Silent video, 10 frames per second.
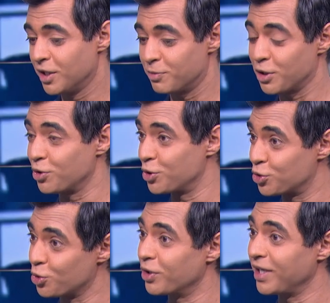to make sure the
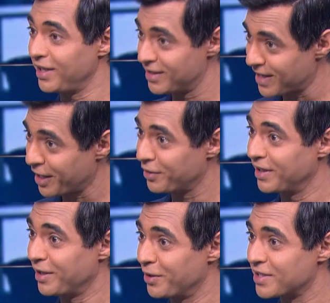story is accurate
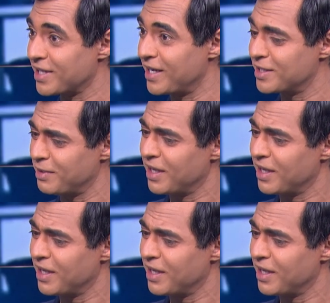and get all sides. I mean,